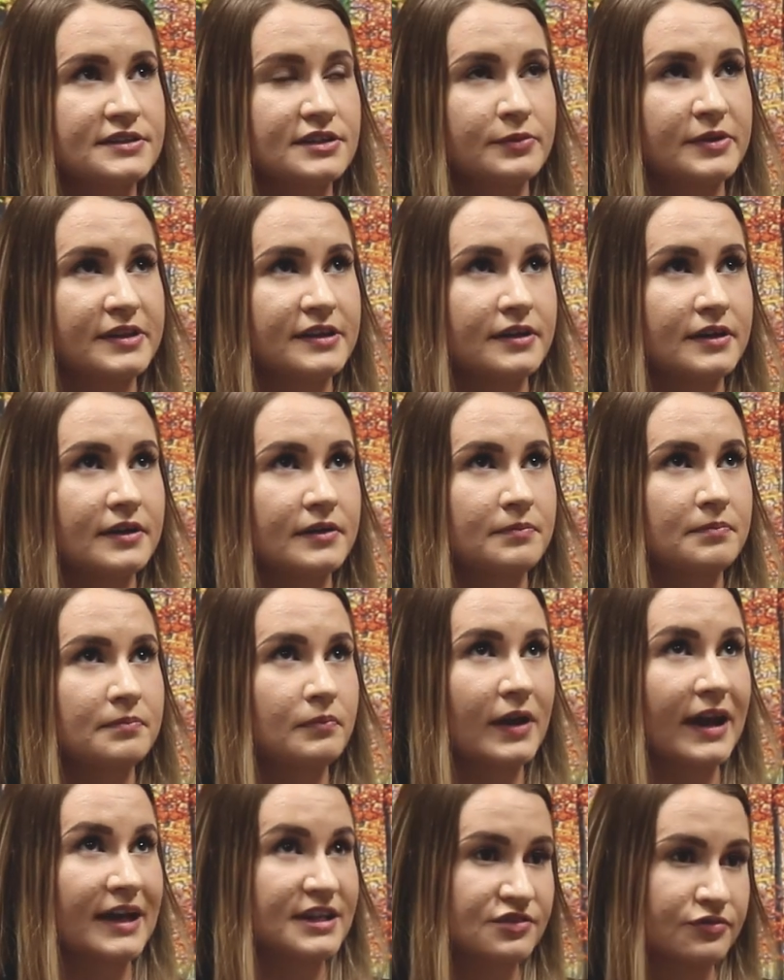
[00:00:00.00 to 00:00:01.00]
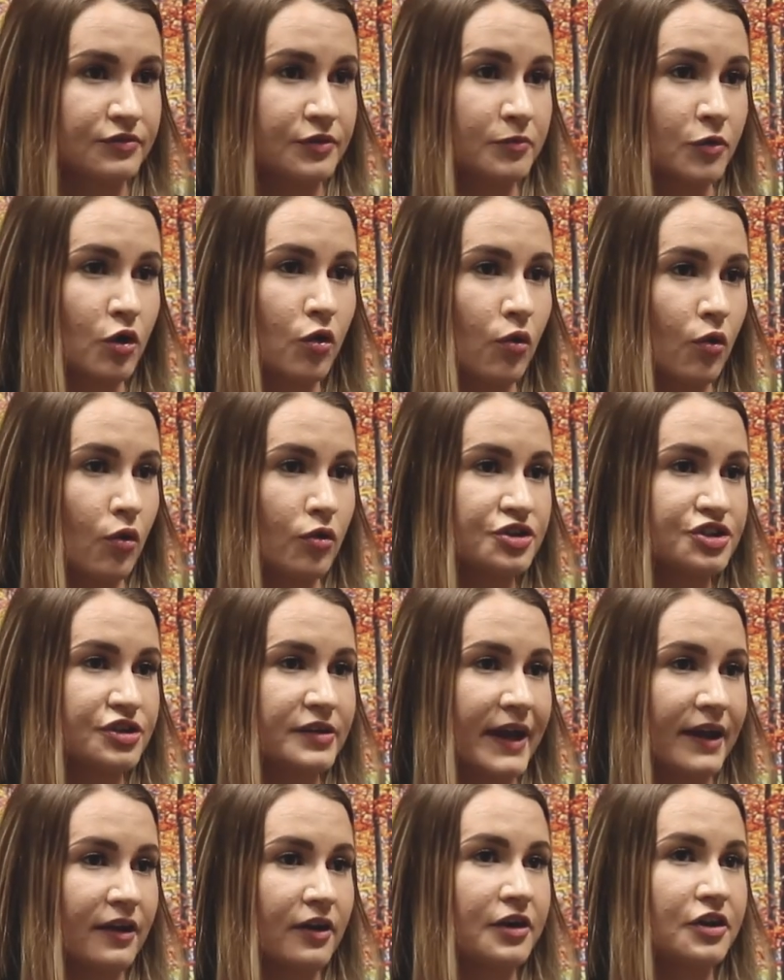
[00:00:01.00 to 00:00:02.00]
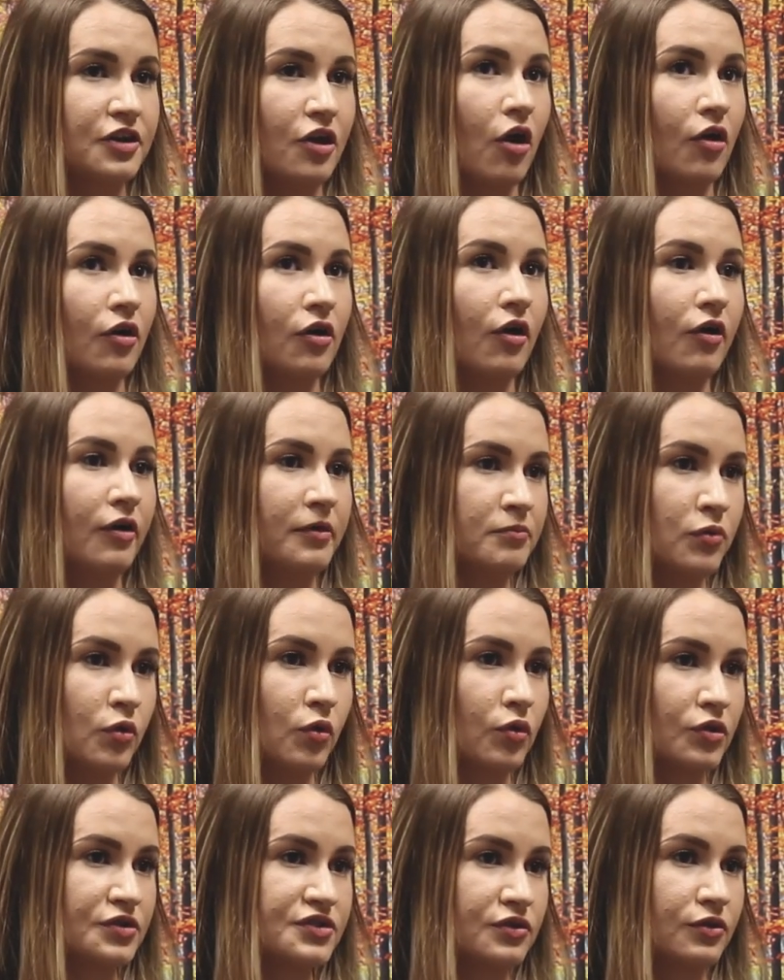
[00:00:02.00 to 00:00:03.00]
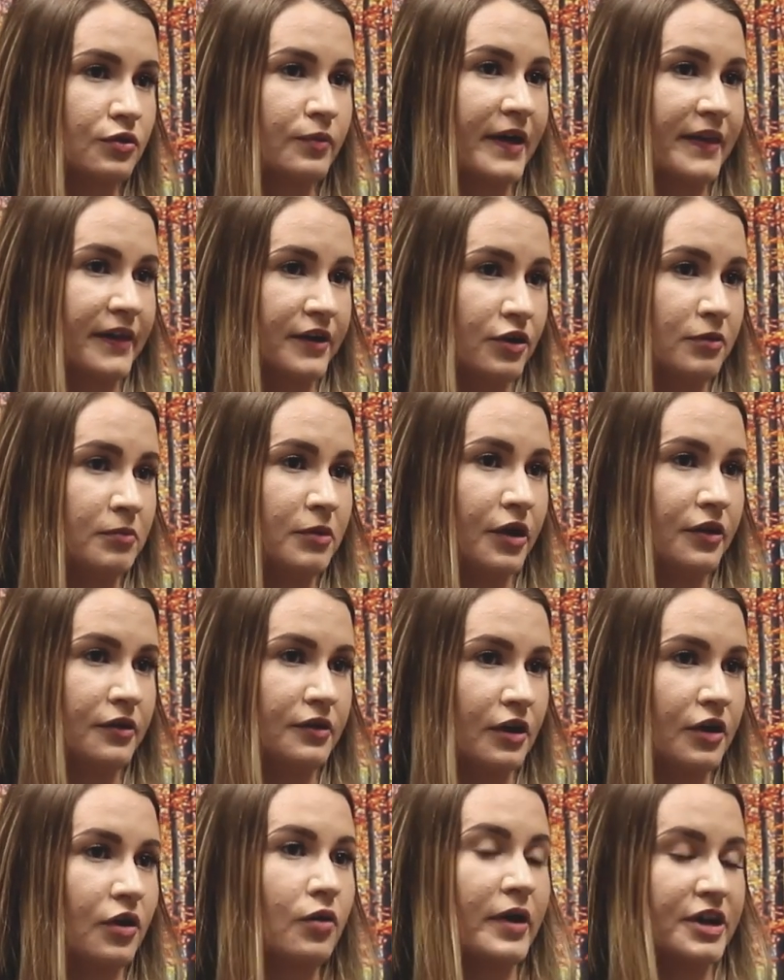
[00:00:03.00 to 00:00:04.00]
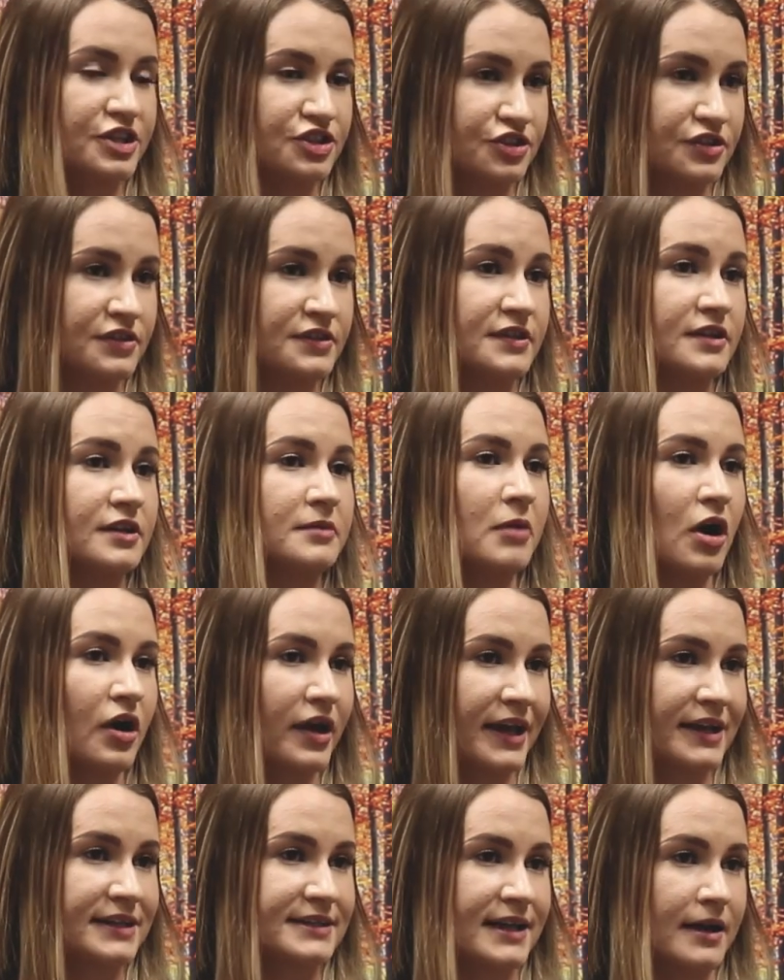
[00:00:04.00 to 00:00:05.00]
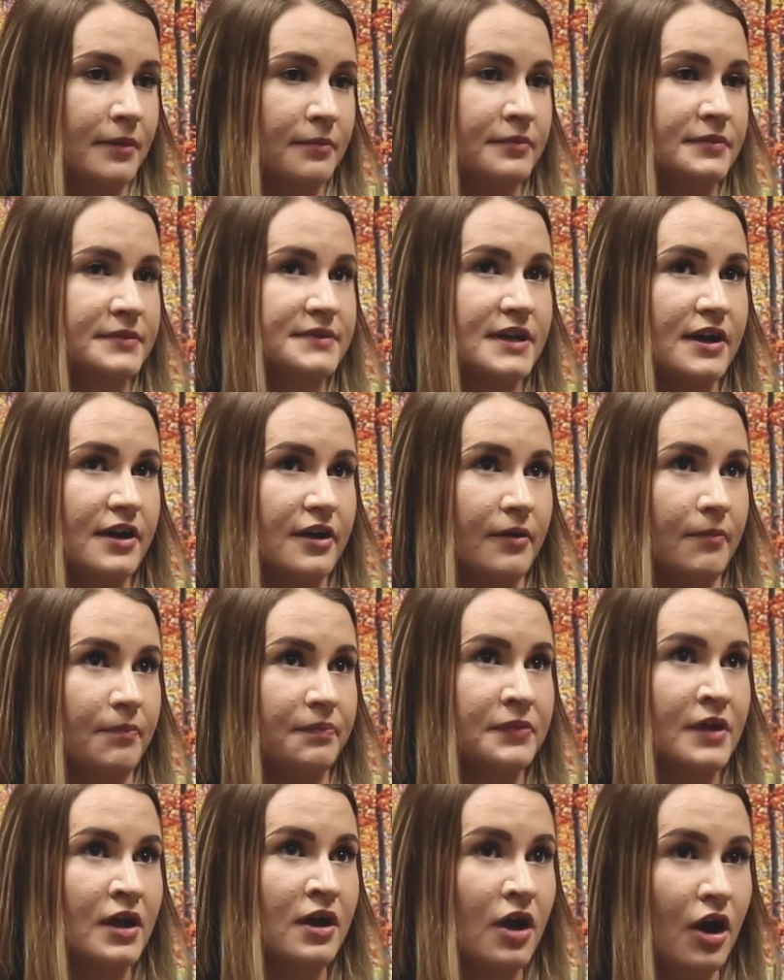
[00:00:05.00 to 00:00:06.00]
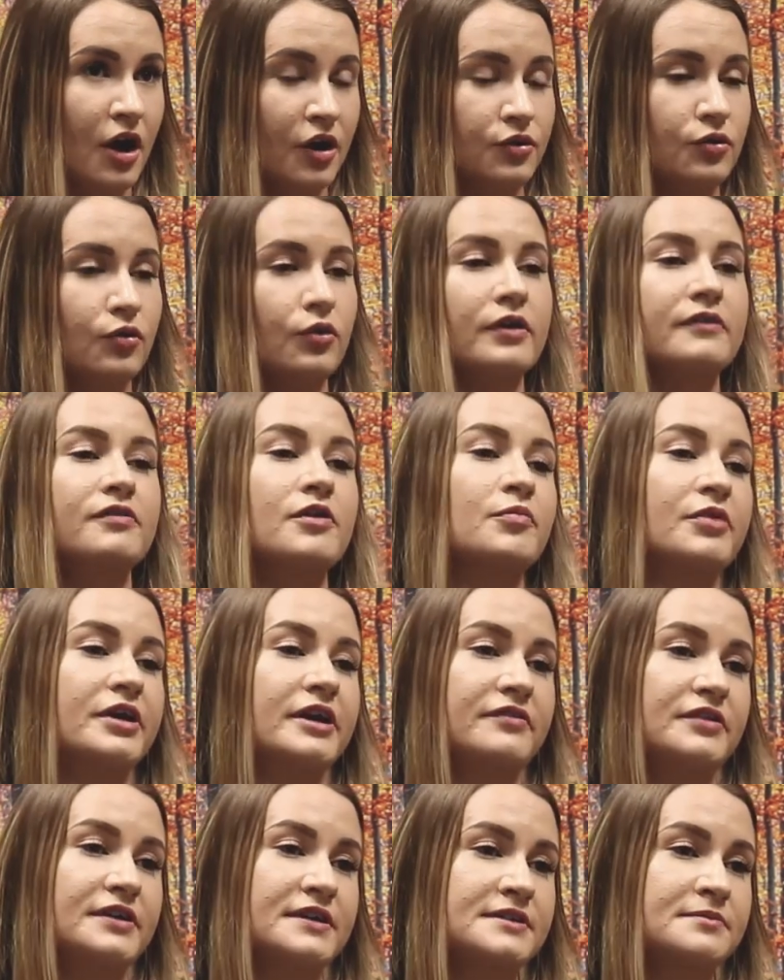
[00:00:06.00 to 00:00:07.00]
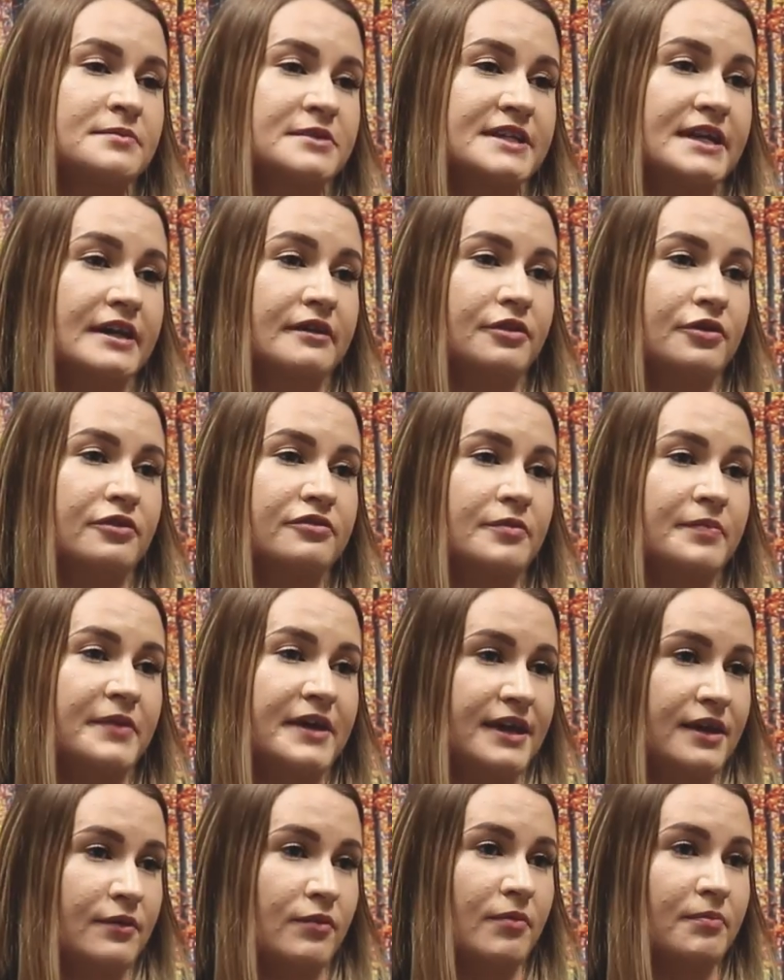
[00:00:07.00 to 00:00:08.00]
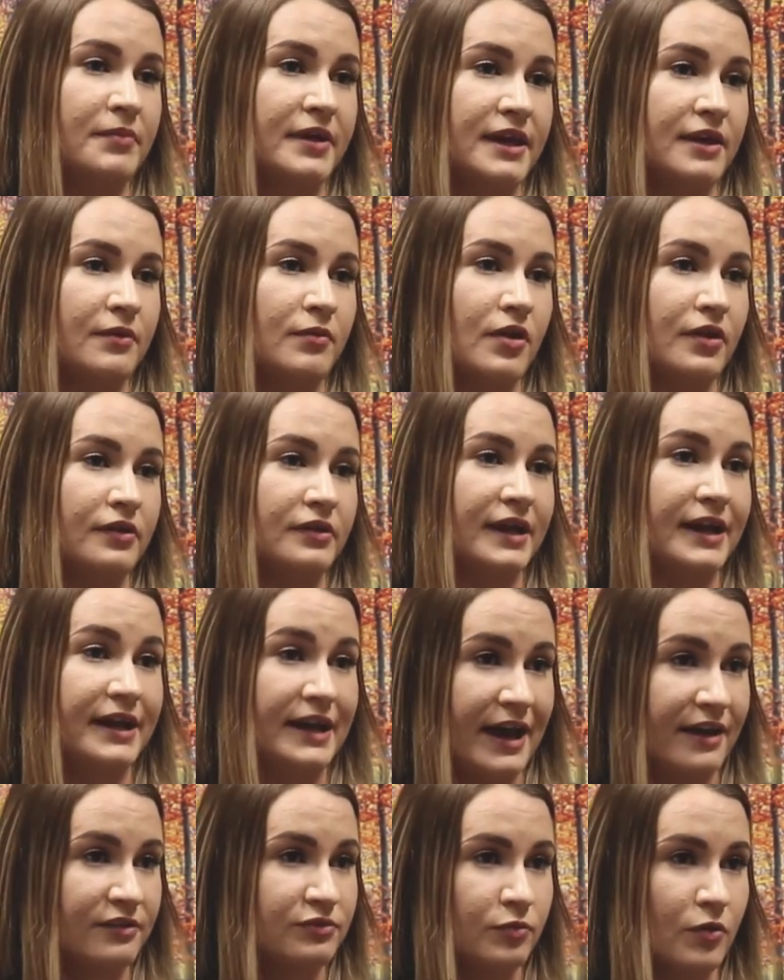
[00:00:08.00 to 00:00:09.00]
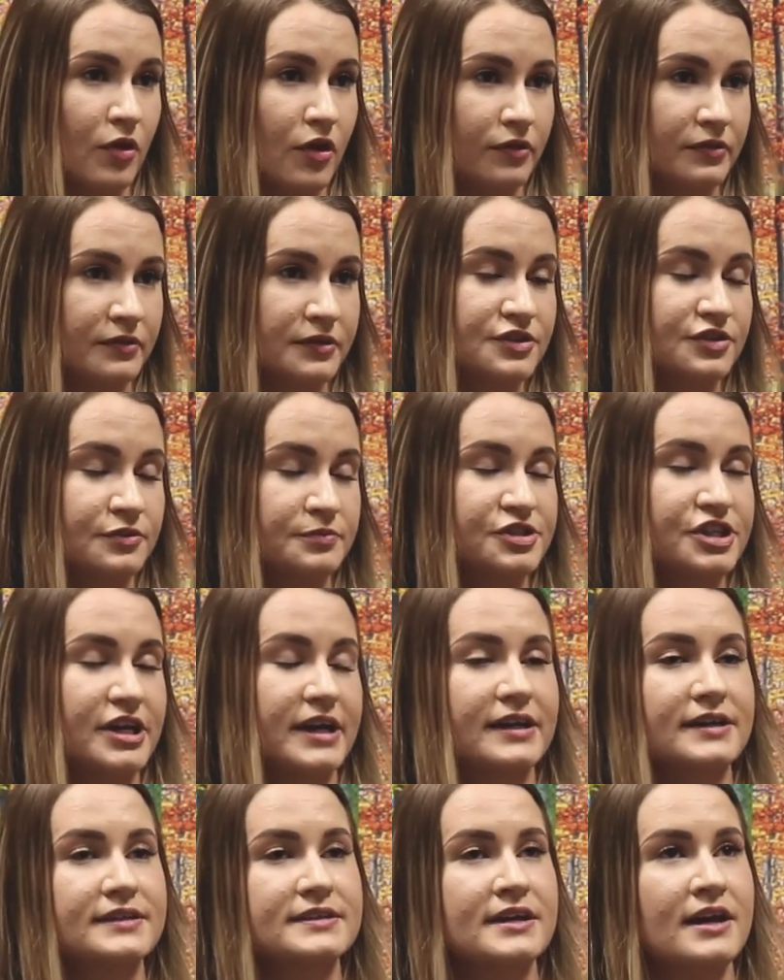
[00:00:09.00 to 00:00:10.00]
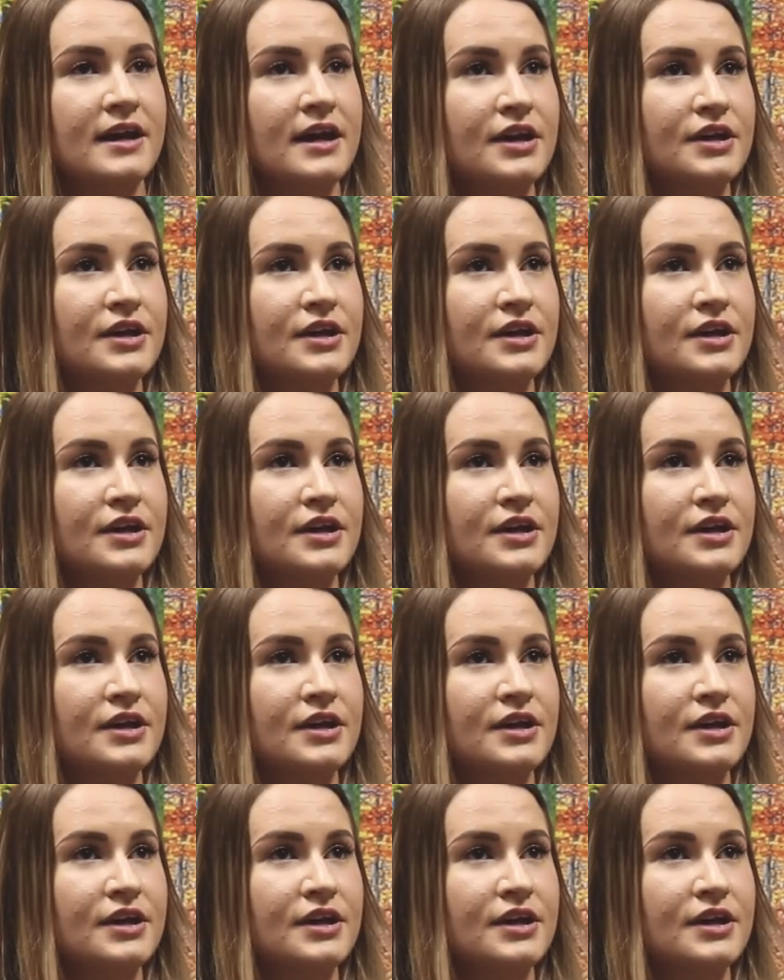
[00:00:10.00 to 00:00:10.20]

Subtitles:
So with the classroom course, you get an online portal where they upload questions and the mock exams and all of the previous material from the E1, P1 and F1 subjects.